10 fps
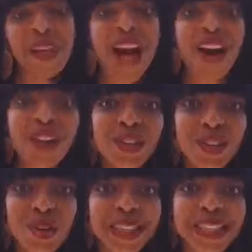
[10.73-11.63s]
How are you
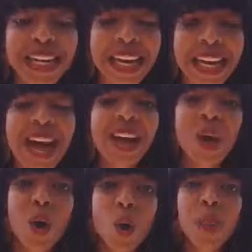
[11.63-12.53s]
doing today? I
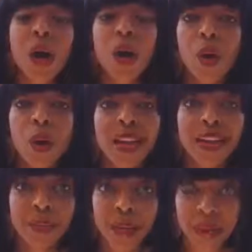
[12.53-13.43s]
hope a whole
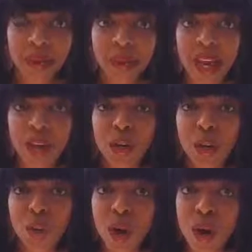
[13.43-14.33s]
lot better than
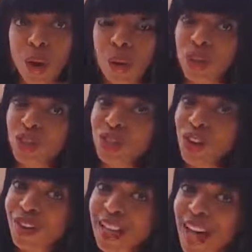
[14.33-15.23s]
you were when you
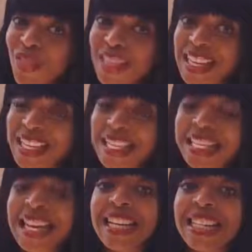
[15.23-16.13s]
started out this
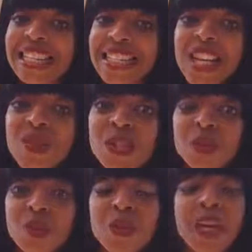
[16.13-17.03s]
series
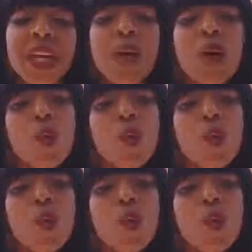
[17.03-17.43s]
with me.